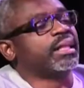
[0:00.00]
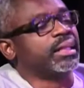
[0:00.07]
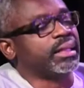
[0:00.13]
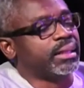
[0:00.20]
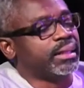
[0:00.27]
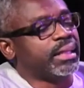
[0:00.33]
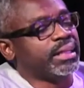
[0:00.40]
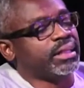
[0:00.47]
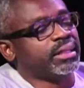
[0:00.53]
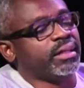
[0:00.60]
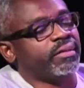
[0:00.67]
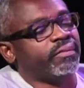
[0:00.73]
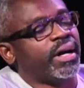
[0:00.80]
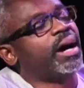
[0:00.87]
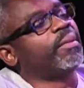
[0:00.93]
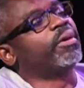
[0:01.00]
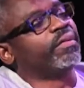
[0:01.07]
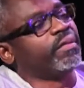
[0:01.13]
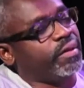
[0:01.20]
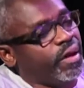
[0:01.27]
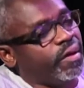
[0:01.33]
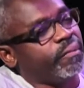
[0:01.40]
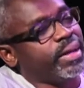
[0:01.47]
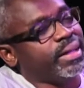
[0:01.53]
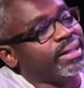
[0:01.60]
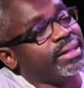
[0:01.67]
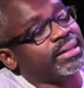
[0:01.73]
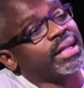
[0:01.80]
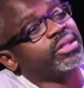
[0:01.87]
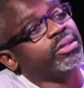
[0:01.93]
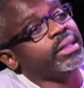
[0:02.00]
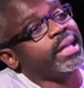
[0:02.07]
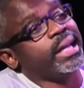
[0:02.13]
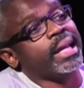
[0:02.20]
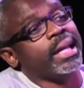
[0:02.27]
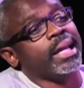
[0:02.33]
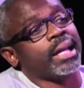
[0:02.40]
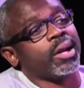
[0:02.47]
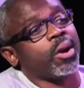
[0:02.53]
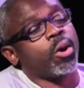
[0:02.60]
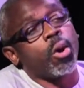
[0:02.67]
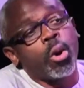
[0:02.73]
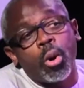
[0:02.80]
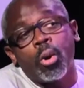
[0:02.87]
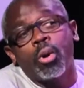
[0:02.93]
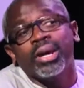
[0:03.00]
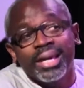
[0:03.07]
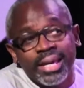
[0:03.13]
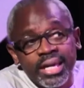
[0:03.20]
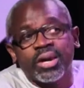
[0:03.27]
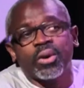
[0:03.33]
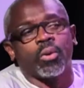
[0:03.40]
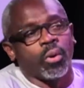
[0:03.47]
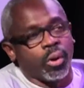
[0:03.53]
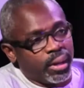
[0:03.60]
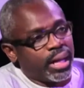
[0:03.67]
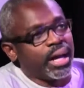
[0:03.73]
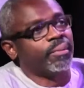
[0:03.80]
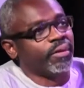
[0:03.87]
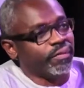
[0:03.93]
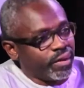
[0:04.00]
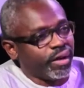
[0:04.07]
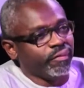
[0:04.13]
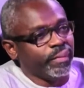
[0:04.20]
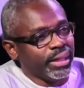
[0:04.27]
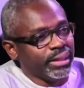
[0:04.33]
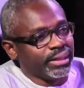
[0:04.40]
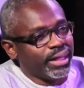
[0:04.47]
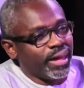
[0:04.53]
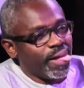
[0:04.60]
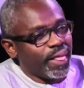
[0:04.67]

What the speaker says: that the legislative arm of government is actually a co-equal arm of government.